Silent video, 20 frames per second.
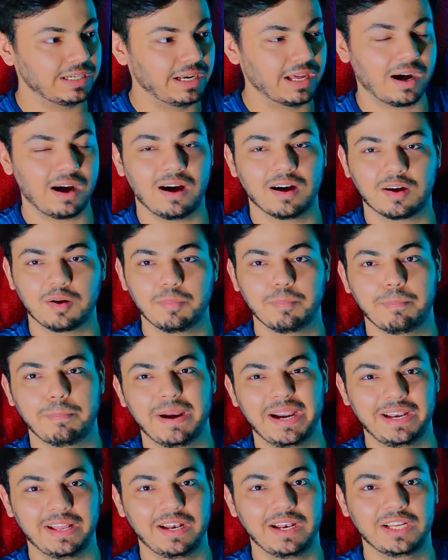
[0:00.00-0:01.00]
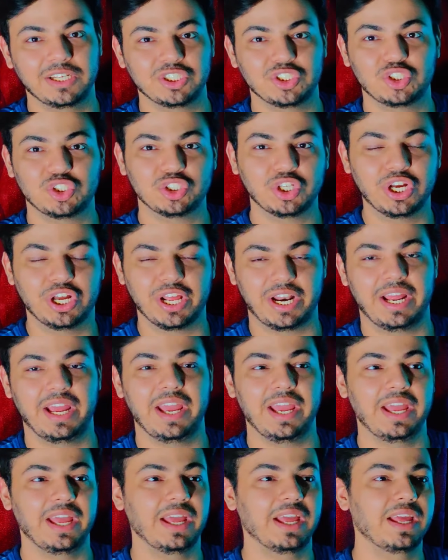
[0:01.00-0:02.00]
dark metalish
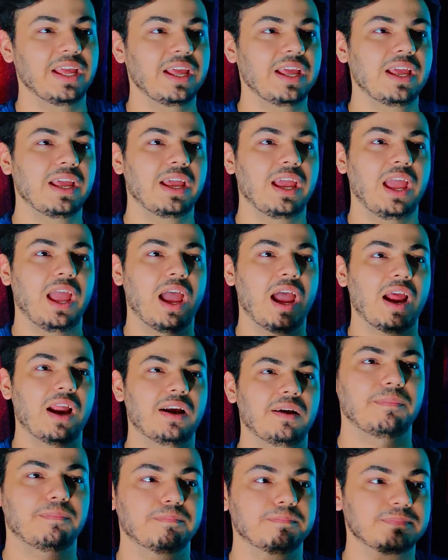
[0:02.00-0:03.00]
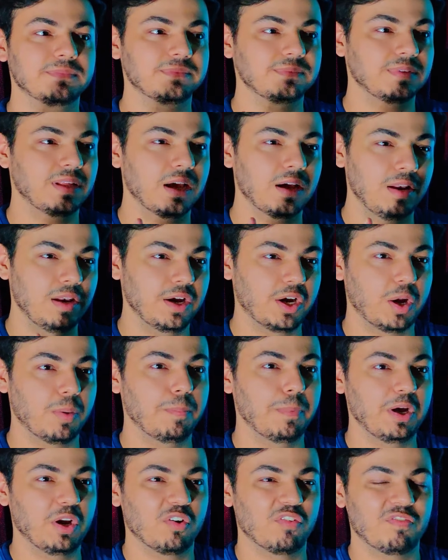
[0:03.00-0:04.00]
gray and a
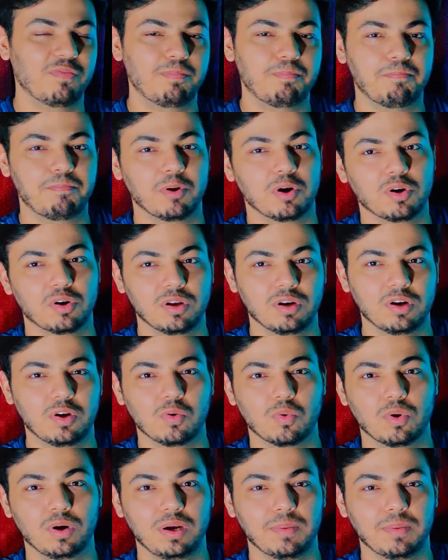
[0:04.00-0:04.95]
little bit of rose